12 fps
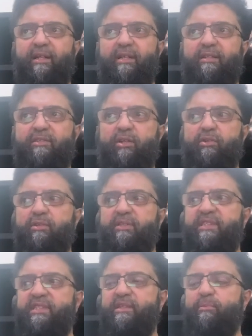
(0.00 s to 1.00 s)
So
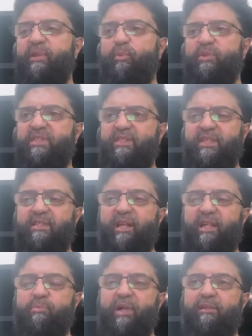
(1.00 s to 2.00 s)
this is something which is
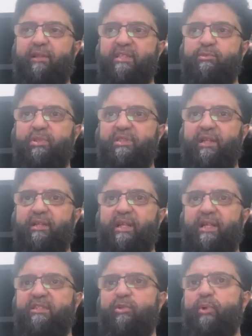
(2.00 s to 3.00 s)
disliked by Allah azza wa jal,
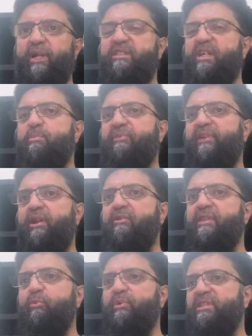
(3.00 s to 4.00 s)
to wear a type of
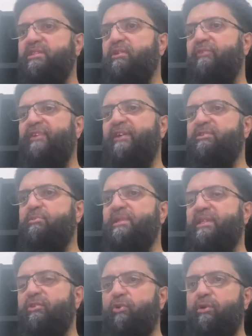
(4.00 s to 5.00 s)
clothing which is not found to be
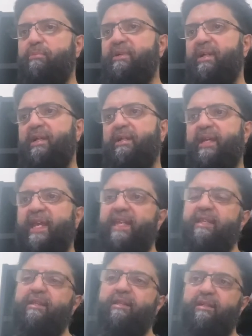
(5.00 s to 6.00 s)
the norm
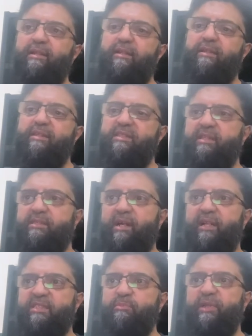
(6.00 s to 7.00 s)
in the
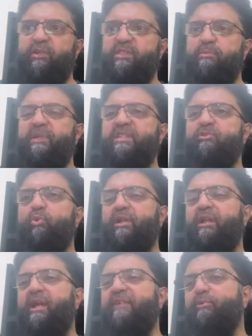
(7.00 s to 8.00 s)
society, because it means you
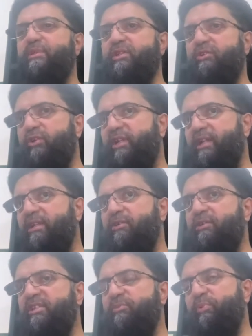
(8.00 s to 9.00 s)
want everyone to look at
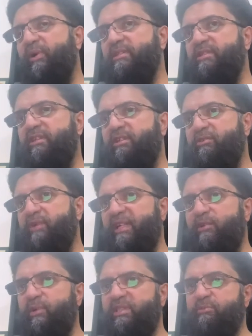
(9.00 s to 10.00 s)
you, to point to you, and
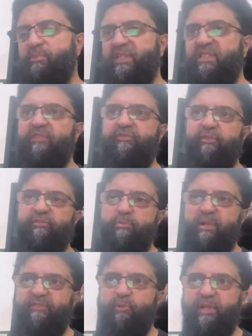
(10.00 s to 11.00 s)
you want to be different from
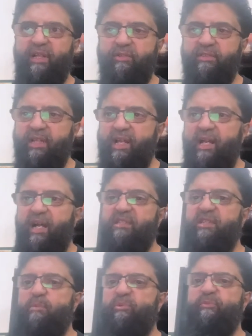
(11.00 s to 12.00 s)
everyone else, a
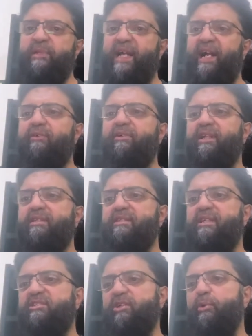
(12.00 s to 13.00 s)
type of being arrogant
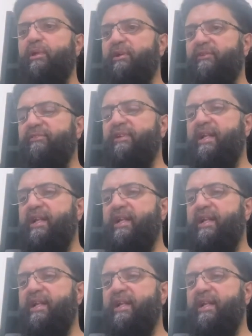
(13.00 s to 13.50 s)
and showing off.